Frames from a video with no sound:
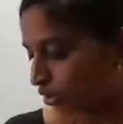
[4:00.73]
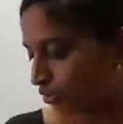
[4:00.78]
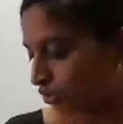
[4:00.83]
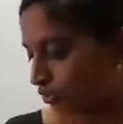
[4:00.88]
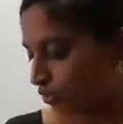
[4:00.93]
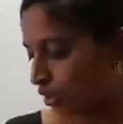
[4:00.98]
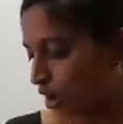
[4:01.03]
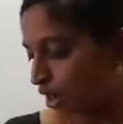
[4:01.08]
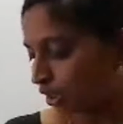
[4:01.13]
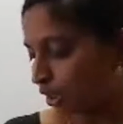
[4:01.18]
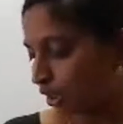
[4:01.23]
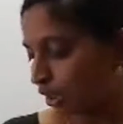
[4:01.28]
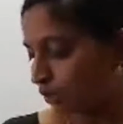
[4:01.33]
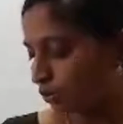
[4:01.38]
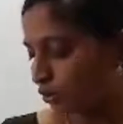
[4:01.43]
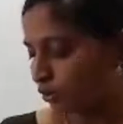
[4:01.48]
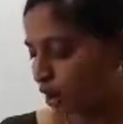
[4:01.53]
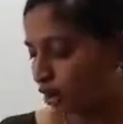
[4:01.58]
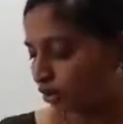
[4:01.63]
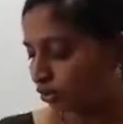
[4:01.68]
What time
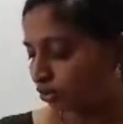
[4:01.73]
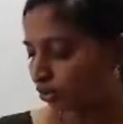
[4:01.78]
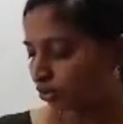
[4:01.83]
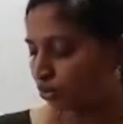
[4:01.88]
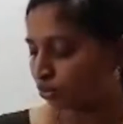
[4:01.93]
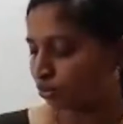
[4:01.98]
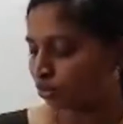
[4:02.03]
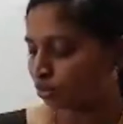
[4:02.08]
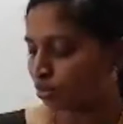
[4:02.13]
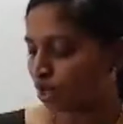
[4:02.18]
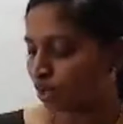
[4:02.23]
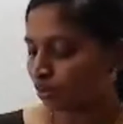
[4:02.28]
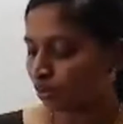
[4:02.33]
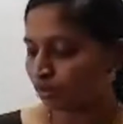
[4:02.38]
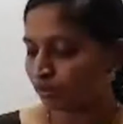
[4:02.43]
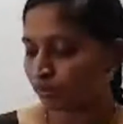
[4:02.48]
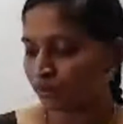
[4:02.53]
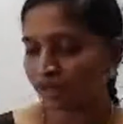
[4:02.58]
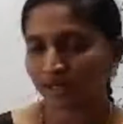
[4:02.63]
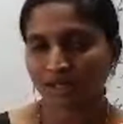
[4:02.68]
you have to do the
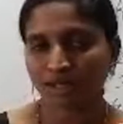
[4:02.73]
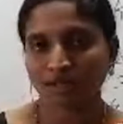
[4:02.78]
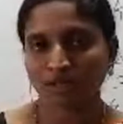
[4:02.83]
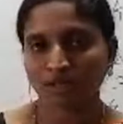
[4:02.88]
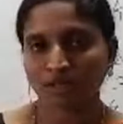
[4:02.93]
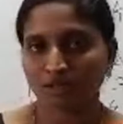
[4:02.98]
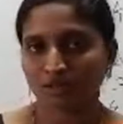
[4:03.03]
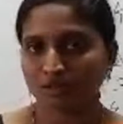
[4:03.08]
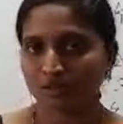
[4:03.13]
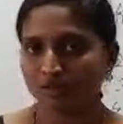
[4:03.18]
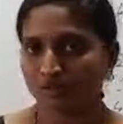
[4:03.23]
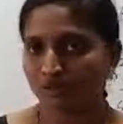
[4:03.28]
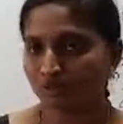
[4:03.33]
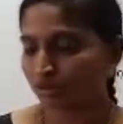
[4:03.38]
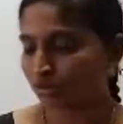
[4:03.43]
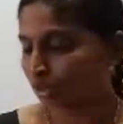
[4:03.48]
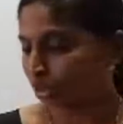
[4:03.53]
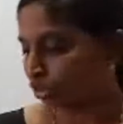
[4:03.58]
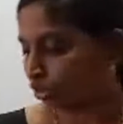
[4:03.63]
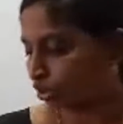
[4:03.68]
homework?
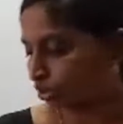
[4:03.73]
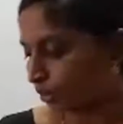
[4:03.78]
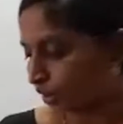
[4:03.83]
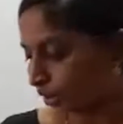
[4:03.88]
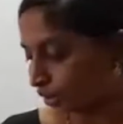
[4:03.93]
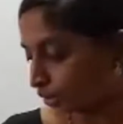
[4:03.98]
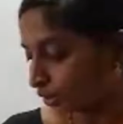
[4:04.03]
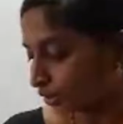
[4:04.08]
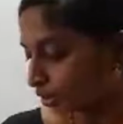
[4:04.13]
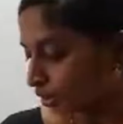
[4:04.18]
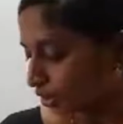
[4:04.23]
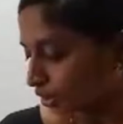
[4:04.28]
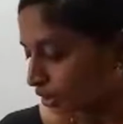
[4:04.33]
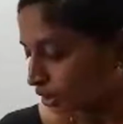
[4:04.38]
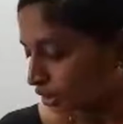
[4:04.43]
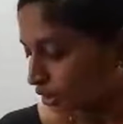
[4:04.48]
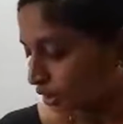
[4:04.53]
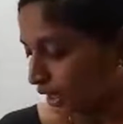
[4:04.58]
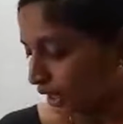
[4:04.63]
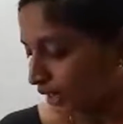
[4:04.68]
Do the homework.
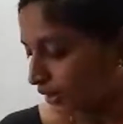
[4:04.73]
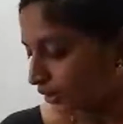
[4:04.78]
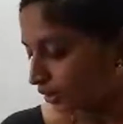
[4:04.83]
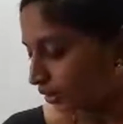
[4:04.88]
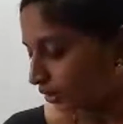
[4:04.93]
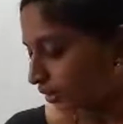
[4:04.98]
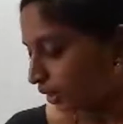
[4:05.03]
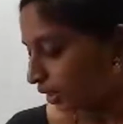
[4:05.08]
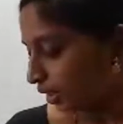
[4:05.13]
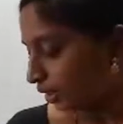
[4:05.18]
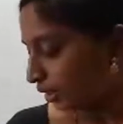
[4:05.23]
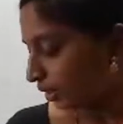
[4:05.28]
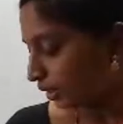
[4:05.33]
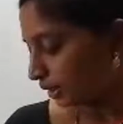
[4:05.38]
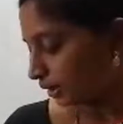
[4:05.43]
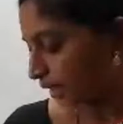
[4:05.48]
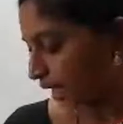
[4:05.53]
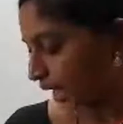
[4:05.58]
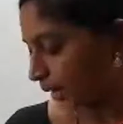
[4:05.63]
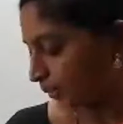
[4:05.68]
Write the
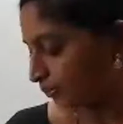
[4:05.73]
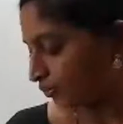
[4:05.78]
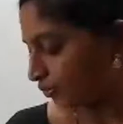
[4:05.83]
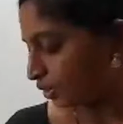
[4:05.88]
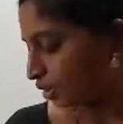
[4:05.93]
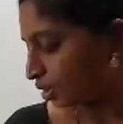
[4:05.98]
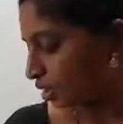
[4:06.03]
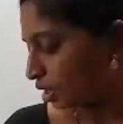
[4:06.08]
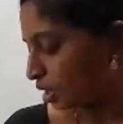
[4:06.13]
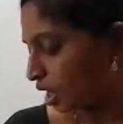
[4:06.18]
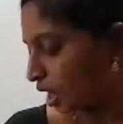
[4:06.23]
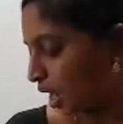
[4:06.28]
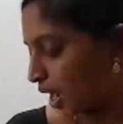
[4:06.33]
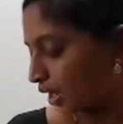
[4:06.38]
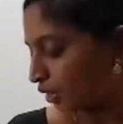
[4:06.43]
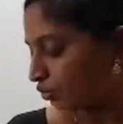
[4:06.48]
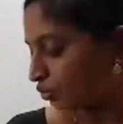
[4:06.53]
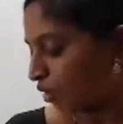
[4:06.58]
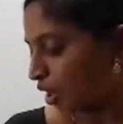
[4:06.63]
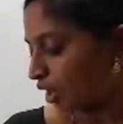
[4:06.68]
time.
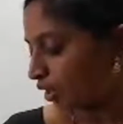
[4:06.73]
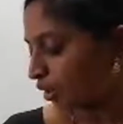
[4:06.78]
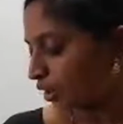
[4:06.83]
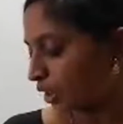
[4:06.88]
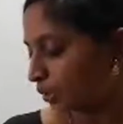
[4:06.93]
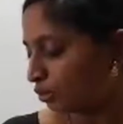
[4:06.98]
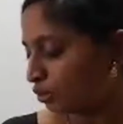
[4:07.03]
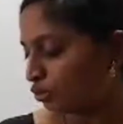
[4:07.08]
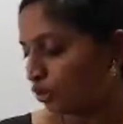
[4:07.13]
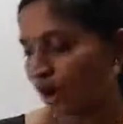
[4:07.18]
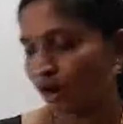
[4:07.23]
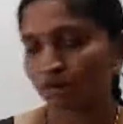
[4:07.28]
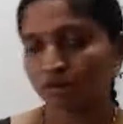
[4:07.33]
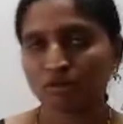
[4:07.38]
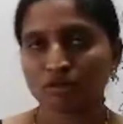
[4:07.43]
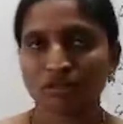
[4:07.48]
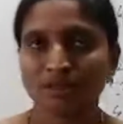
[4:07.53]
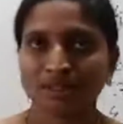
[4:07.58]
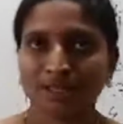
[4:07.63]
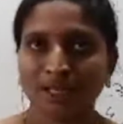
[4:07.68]
And what time you have to
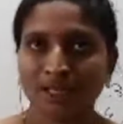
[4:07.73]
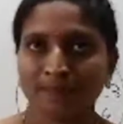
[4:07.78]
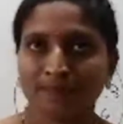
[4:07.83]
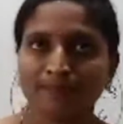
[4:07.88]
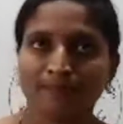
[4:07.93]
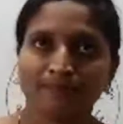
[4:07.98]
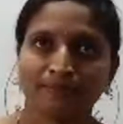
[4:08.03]
sleep?